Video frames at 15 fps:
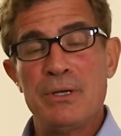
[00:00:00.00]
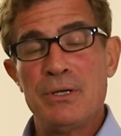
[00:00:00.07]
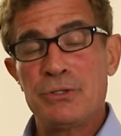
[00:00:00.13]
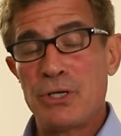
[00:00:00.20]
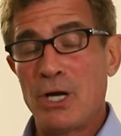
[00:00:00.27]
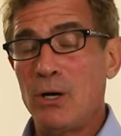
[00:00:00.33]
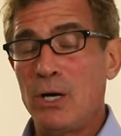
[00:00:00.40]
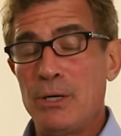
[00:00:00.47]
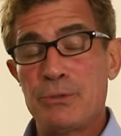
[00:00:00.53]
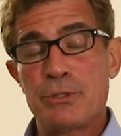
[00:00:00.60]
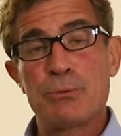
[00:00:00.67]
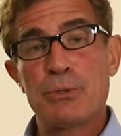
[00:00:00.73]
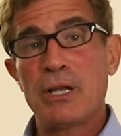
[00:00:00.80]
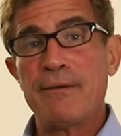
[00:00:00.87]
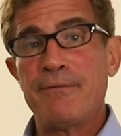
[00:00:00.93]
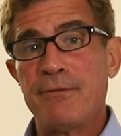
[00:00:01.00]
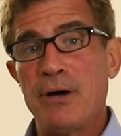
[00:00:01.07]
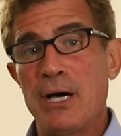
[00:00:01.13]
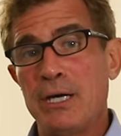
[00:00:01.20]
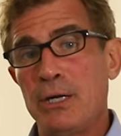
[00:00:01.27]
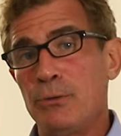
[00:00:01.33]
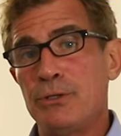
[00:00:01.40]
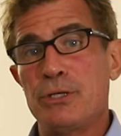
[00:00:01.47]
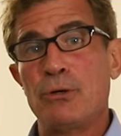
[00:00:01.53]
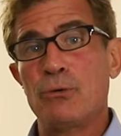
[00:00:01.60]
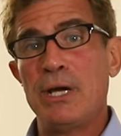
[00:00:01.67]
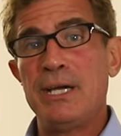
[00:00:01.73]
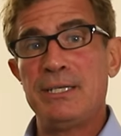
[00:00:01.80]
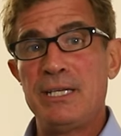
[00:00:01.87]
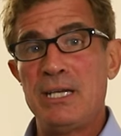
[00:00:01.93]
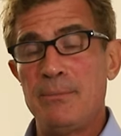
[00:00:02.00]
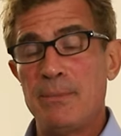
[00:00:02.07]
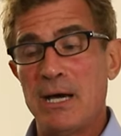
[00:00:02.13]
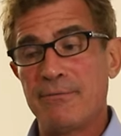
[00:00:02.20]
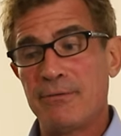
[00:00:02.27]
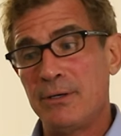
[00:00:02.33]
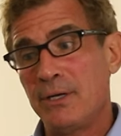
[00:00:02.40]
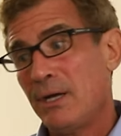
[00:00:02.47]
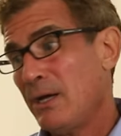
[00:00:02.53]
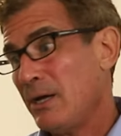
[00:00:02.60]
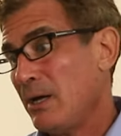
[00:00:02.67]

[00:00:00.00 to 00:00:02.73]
So it was really fun. It was a great team effort.